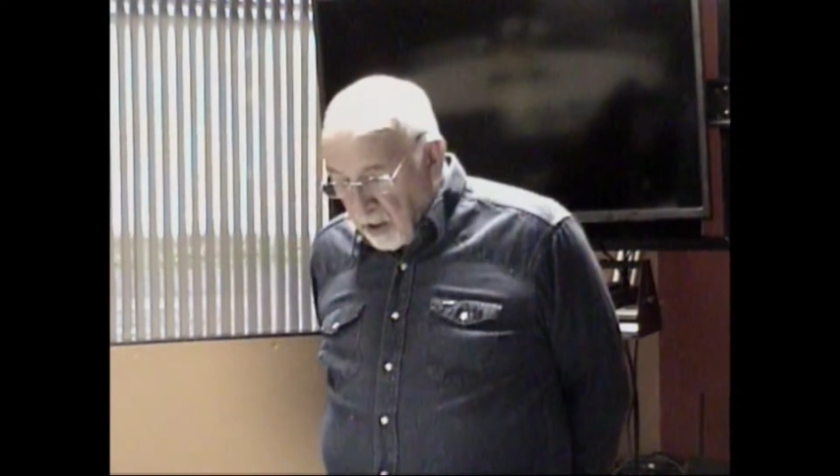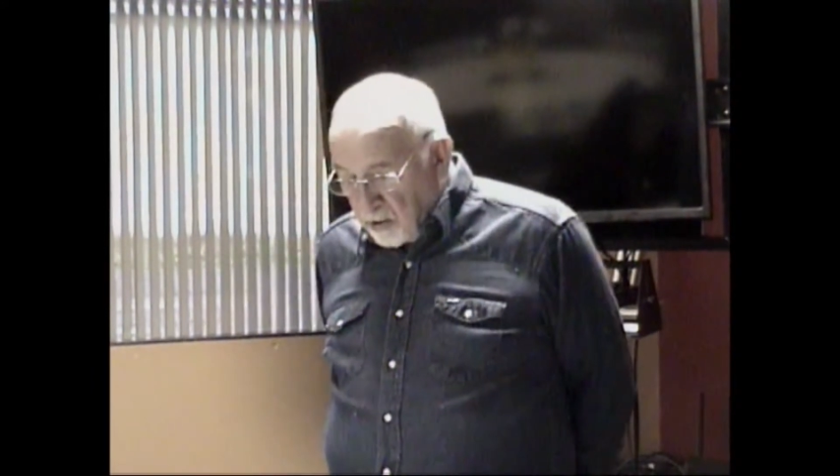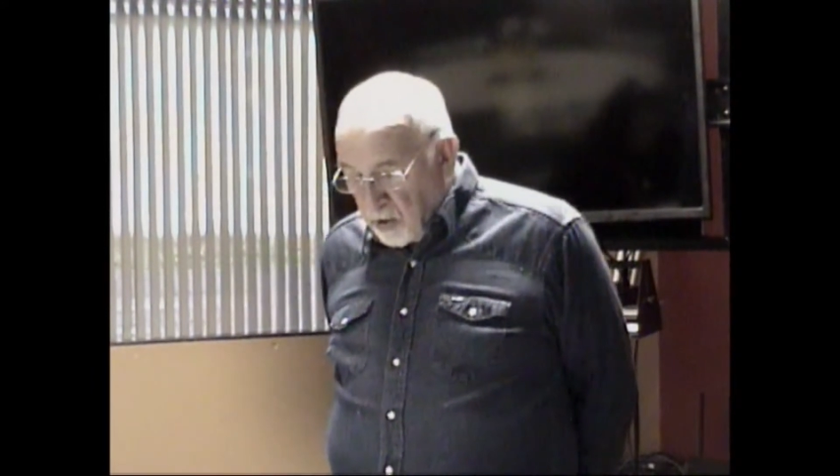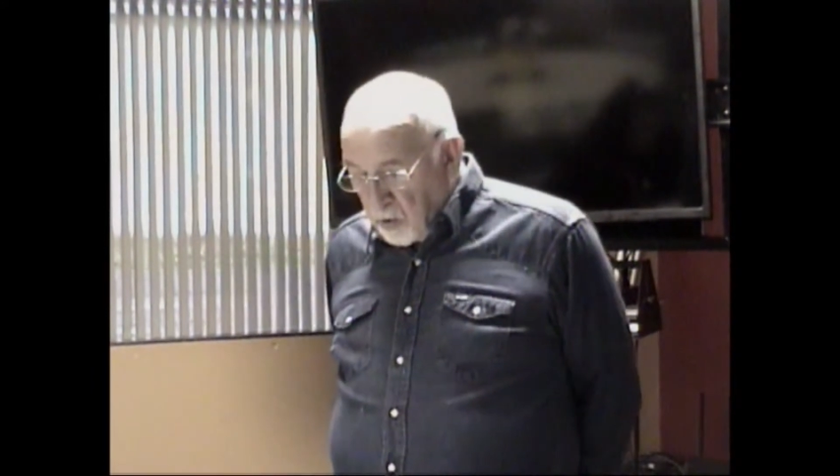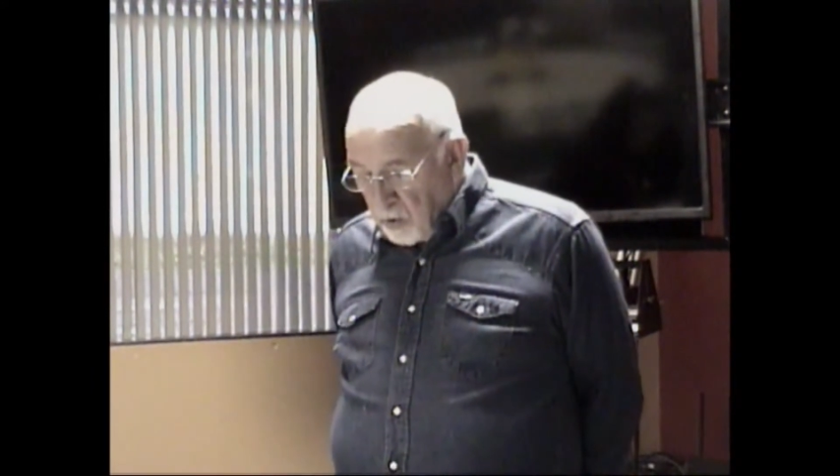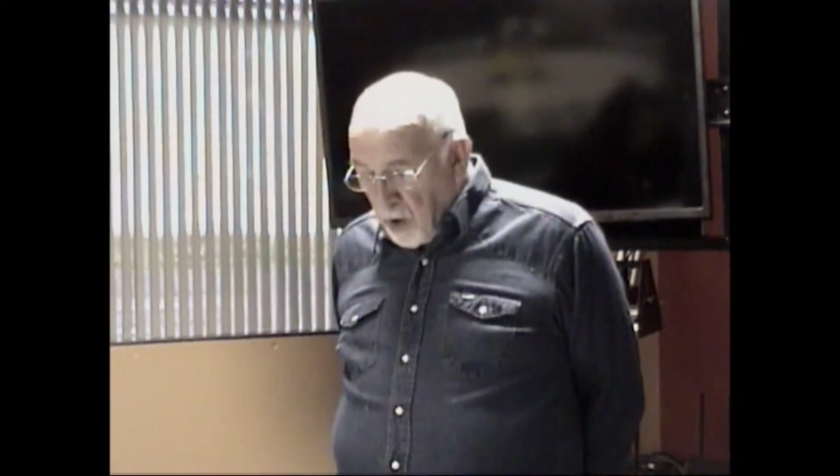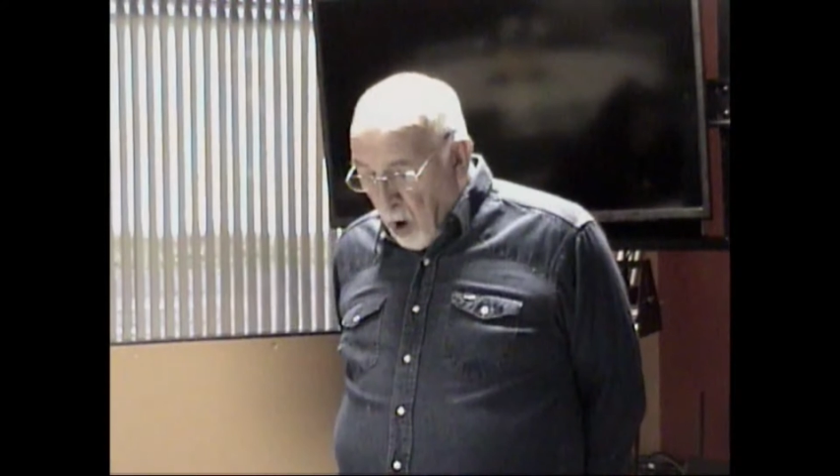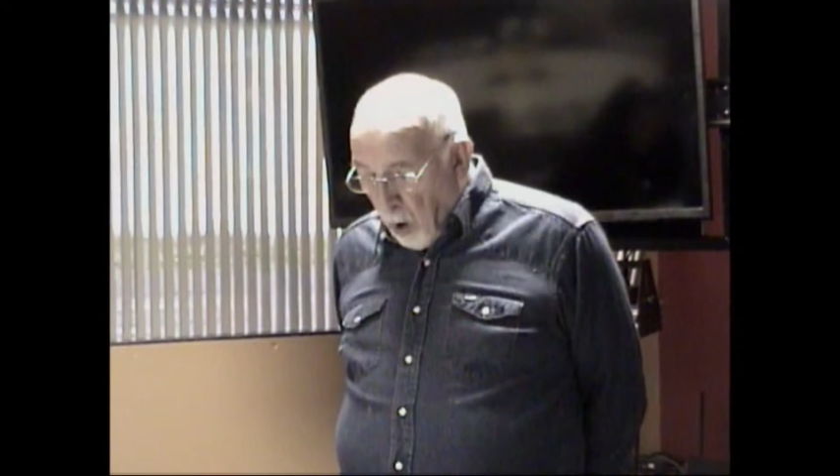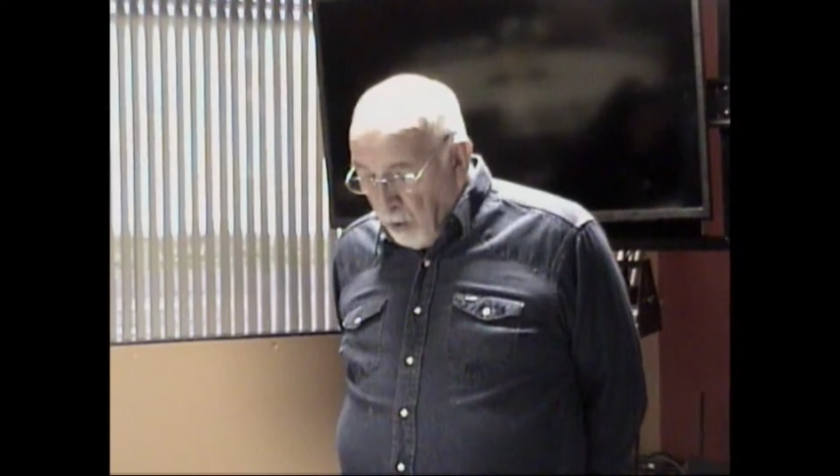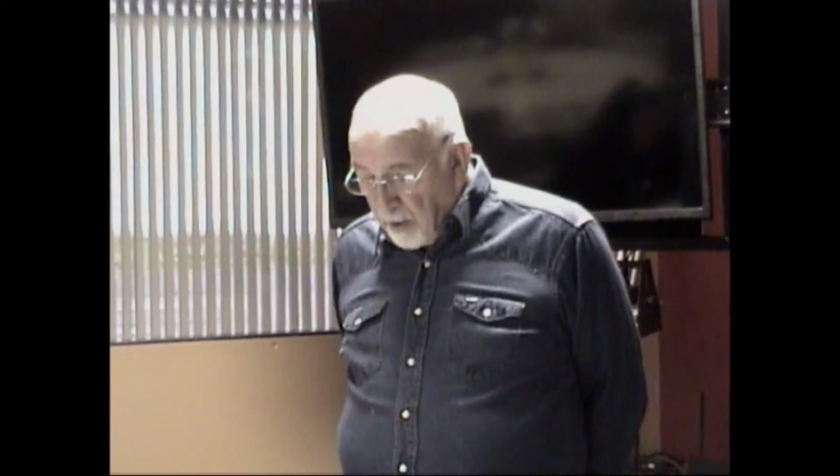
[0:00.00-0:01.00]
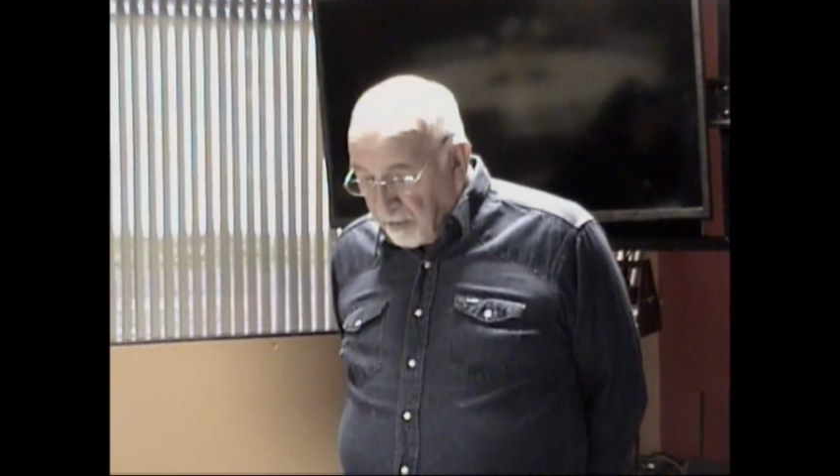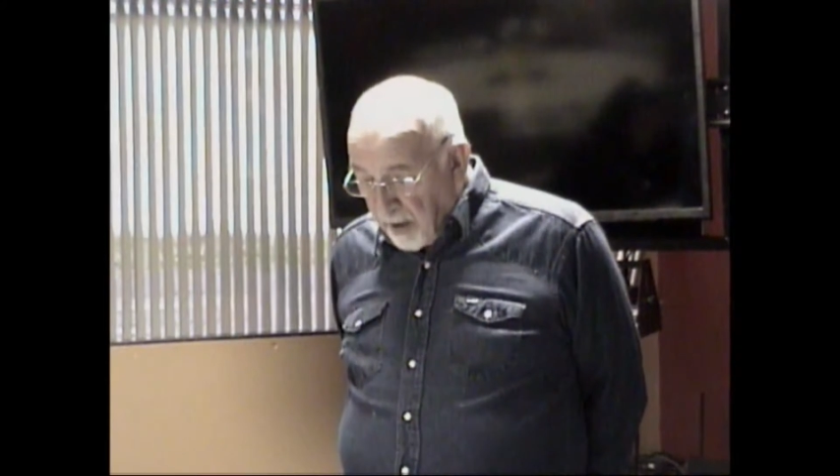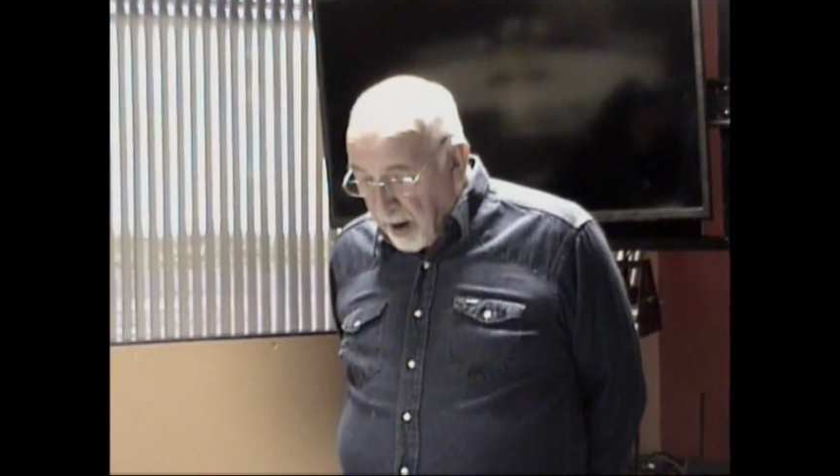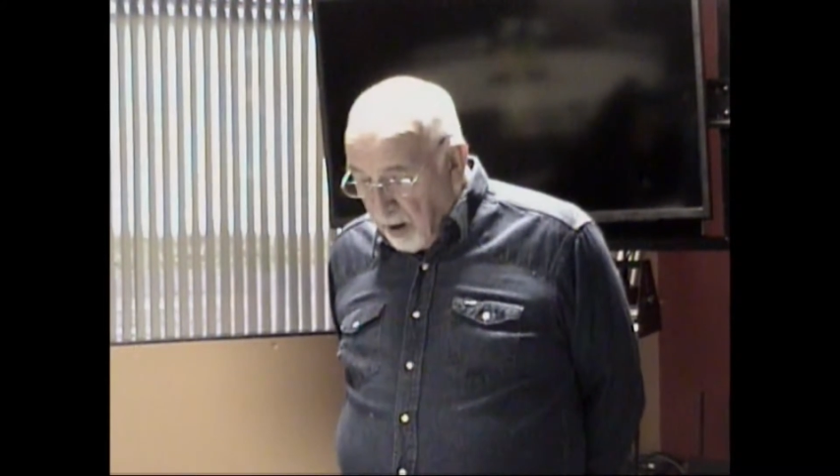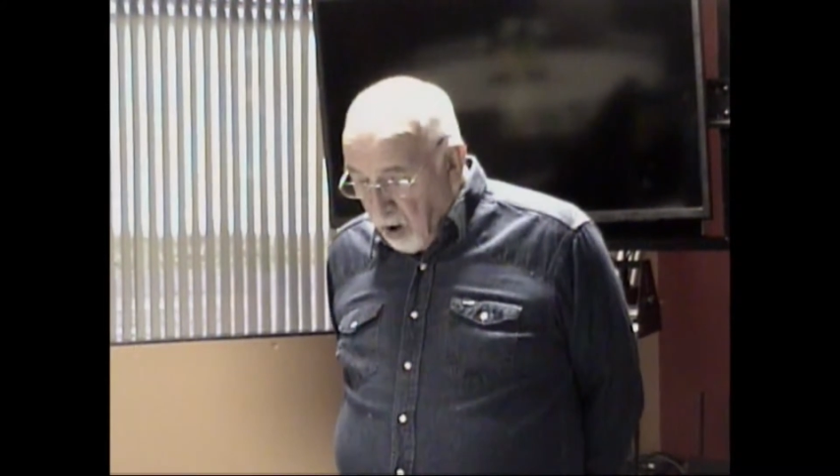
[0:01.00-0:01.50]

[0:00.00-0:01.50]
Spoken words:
do you know that there